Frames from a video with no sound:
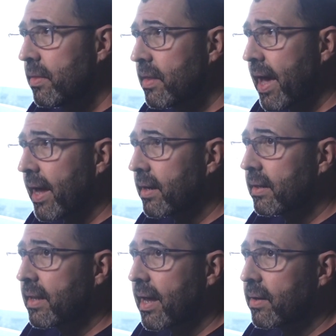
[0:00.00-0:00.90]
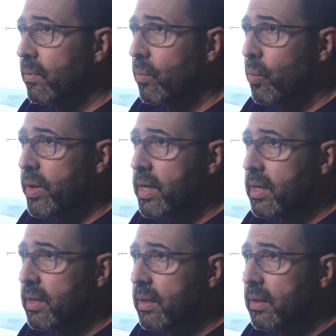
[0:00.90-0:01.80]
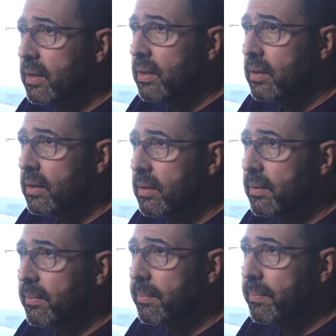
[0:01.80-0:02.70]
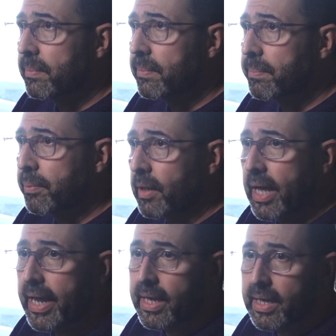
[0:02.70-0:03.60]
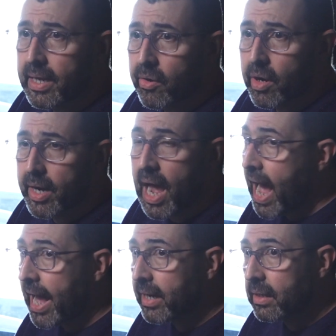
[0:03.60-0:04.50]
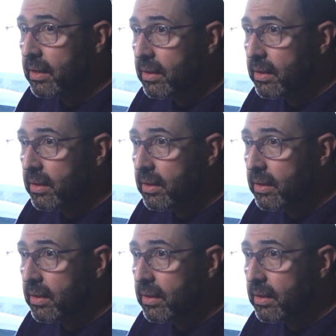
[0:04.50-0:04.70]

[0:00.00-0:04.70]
that we play here on Hot